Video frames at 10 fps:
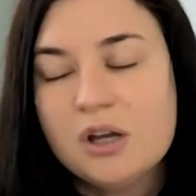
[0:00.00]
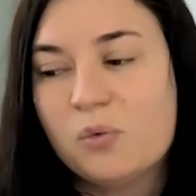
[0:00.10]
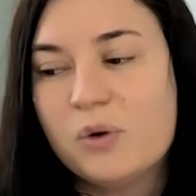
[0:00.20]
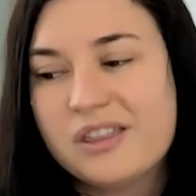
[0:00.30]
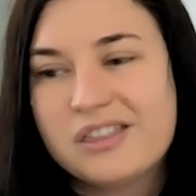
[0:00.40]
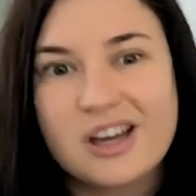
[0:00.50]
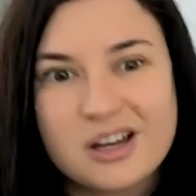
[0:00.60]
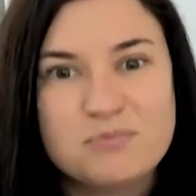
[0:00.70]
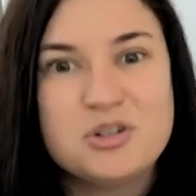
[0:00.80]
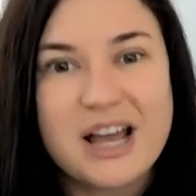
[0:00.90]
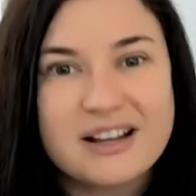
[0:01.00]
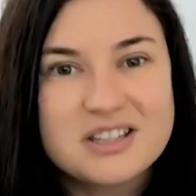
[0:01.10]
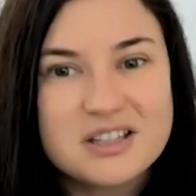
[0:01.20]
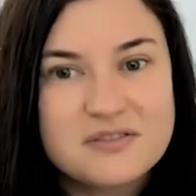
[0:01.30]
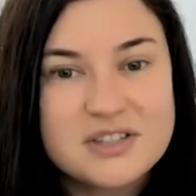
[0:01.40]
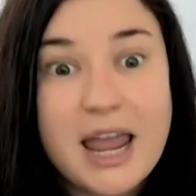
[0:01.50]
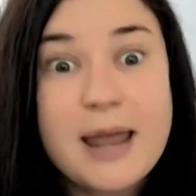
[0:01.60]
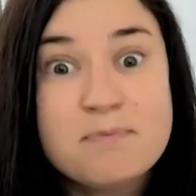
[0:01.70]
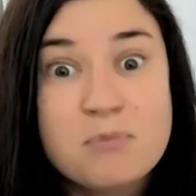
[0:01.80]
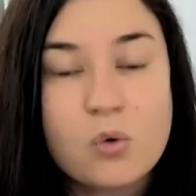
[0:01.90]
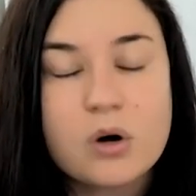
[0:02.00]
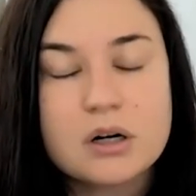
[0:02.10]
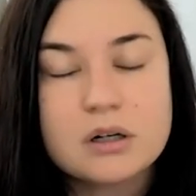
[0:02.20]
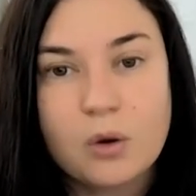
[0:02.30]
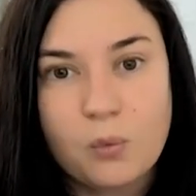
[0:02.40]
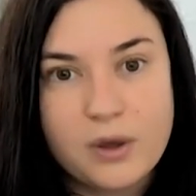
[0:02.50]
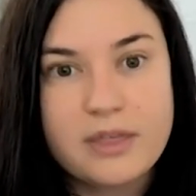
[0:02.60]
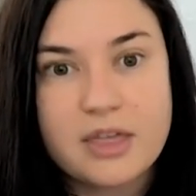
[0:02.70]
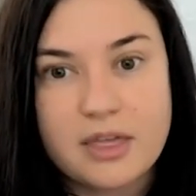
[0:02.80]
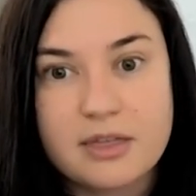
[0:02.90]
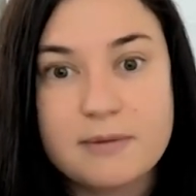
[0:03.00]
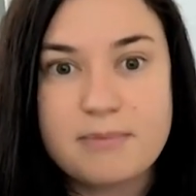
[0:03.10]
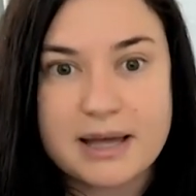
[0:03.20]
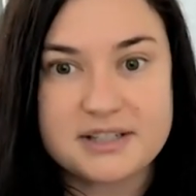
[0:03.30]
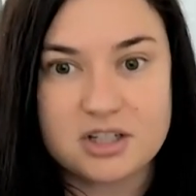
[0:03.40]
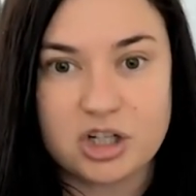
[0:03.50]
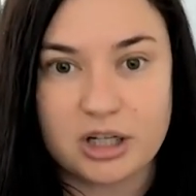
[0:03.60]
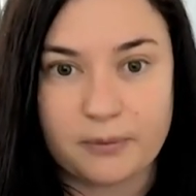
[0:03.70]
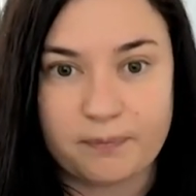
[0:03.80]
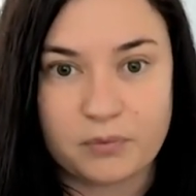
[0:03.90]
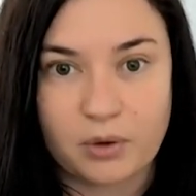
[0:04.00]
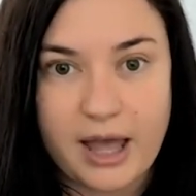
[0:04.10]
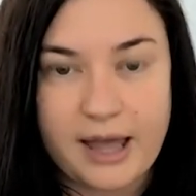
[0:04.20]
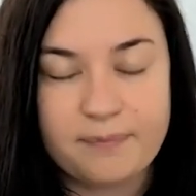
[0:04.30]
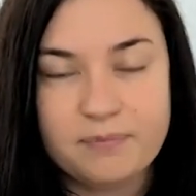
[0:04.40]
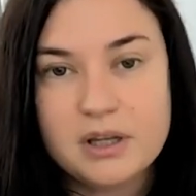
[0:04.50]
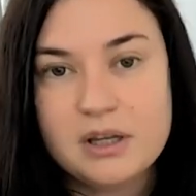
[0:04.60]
with objectives and more with the messaging. Okay.